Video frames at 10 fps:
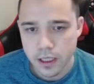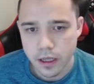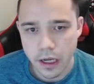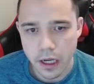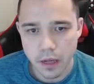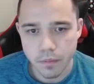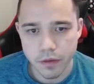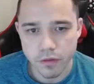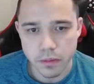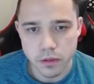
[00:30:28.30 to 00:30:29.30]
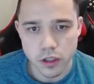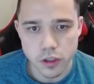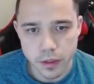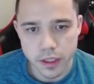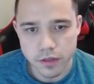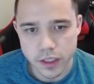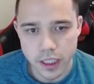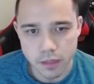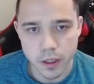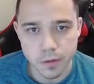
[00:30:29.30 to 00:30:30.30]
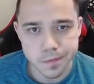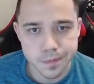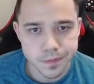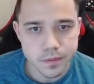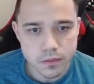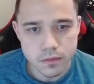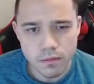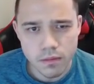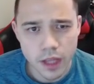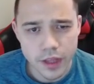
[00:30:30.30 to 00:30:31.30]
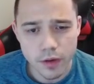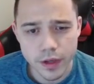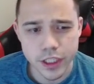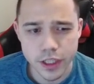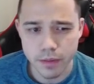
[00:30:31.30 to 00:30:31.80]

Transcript: The Flame Charge will be enough to take them out. At that range, I think my